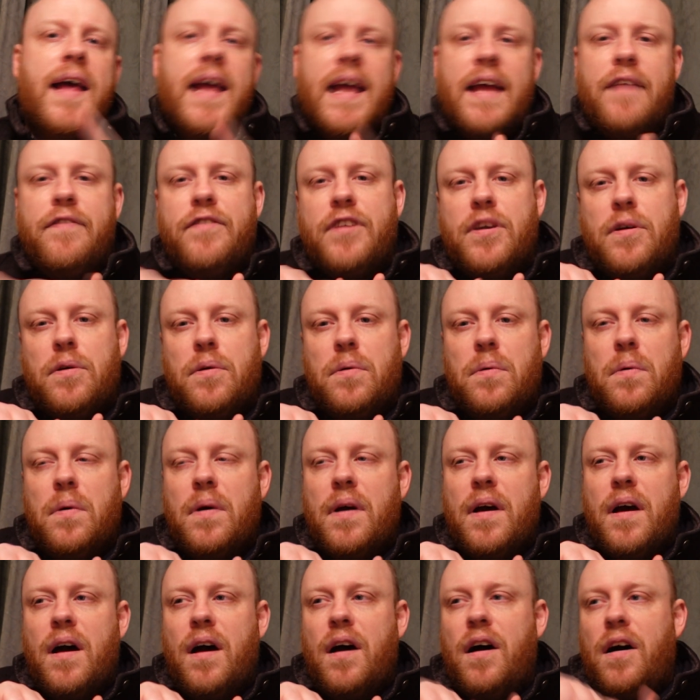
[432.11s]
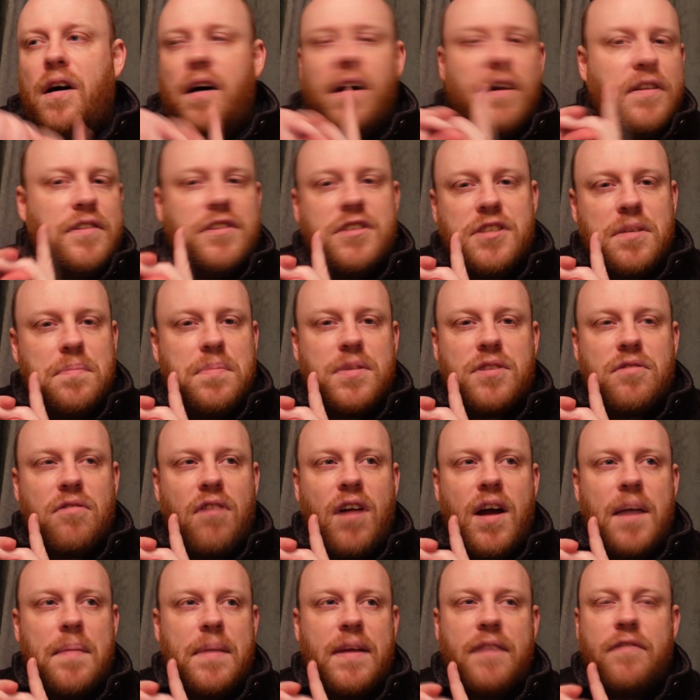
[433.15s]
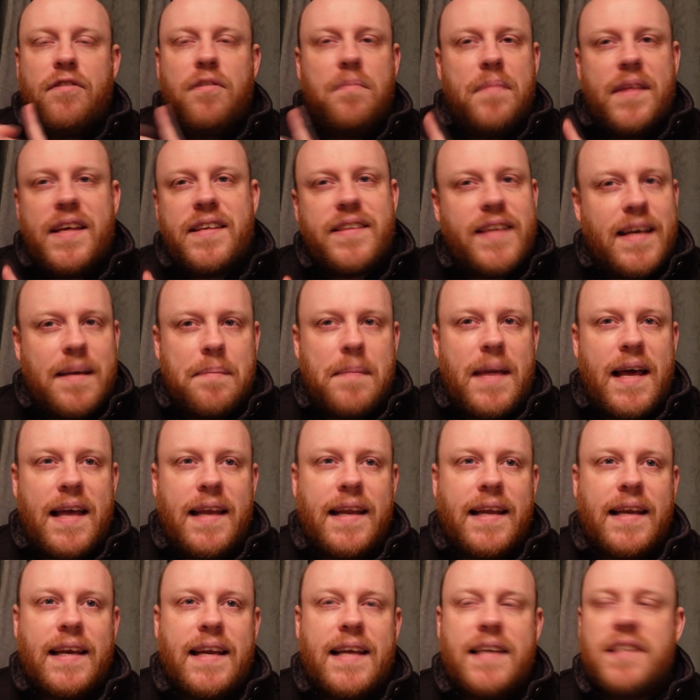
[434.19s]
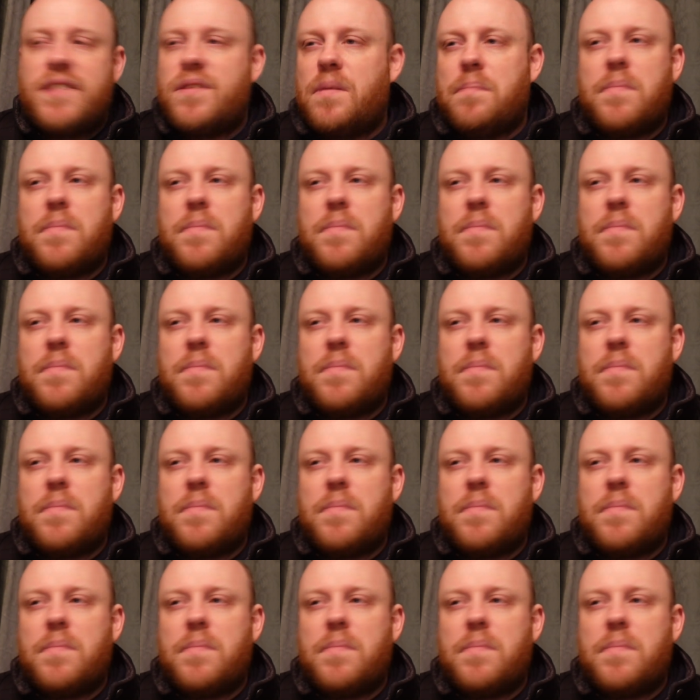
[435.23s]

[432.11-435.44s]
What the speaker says: if you are unsubscribing from this emailing list,